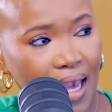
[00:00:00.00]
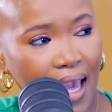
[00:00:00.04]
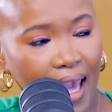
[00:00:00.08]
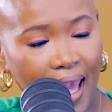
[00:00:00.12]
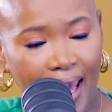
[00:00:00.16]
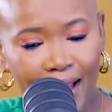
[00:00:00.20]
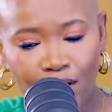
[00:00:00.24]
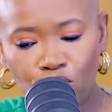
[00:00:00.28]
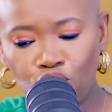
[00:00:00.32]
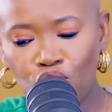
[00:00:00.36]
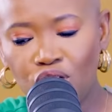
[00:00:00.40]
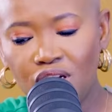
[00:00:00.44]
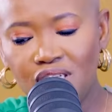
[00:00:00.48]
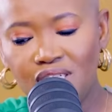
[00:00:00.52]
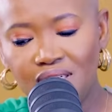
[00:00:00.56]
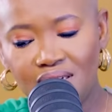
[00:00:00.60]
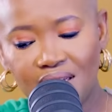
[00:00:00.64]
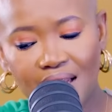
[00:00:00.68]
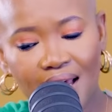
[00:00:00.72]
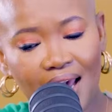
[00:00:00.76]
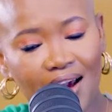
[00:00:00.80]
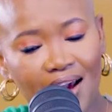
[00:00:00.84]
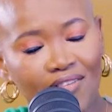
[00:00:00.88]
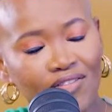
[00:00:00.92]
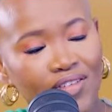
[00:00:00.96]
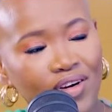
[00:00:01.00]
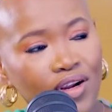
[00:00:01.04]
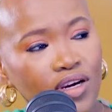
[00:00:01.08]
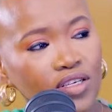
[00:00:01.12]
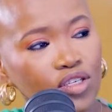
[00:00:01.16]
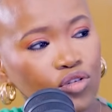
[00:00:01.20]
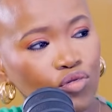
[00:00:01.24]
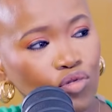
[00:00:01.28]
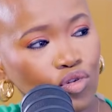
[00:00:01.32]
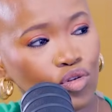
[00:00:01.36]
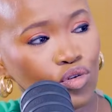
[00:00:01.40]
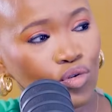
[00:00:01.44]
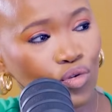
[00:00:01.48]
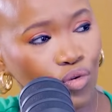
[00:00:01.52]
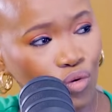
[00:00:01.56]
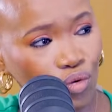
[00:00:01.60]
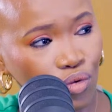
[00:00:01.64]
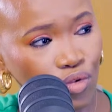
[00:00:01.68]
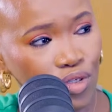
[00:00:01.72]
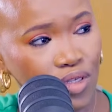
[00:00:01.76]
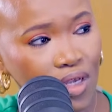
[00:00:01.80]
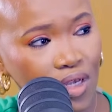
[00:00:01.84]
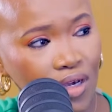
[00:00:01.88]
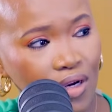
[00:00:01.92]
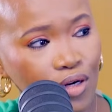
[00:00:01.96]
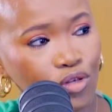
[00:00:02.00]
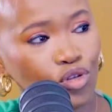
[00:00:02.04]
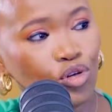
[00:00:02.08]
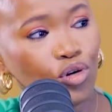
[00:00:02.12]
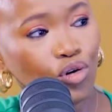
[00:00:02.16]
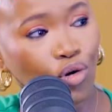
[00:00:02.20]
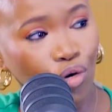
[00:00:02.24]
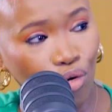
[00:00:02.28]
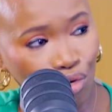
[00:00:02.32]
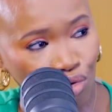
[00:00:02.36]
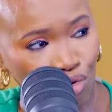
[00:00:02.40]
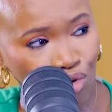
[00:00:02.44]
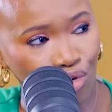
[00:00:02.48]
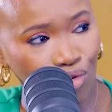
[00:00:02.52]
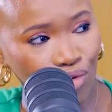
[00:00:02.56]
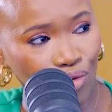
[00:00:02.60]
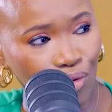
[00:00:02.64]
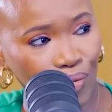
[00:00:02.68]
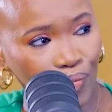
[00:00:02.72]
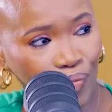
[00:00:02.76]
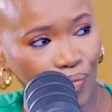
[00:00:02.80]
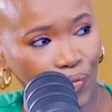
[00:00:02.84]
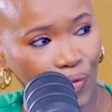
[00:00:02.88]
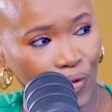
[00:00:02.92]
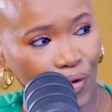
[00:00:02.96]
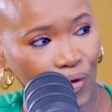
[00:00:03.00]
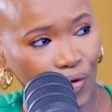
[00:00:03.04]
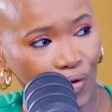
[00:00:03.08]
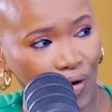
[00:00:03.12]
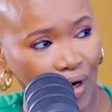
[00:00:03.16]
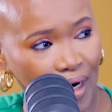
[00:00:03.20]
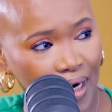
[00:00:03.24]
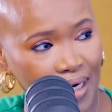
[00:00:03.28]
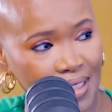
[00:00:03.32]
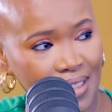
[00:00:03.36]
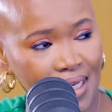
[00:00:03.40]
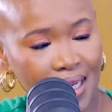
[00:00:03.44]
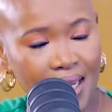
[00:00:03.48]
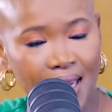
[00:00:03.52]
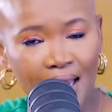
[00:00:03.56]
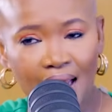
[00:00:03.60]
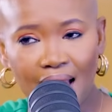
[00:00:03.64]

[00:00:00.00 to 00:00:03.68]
actually didn't have nursery schools to go to, right?